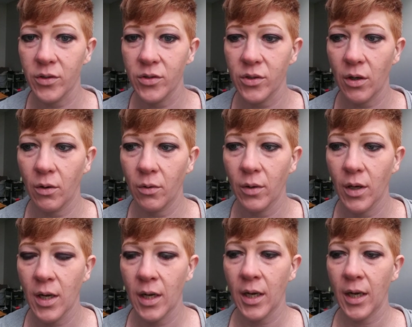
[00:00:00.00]
So
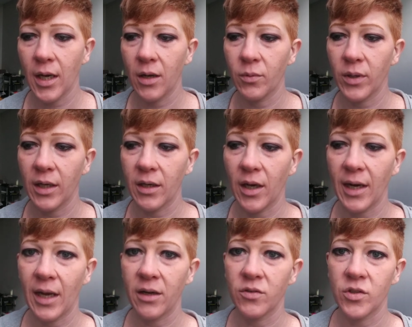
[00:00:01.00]
when I got
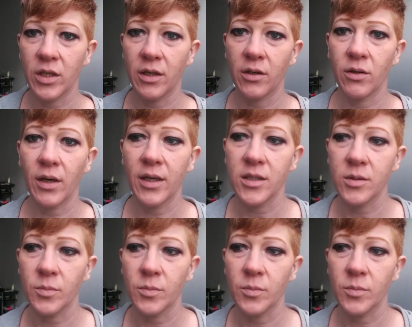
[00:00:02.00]
out of jail, I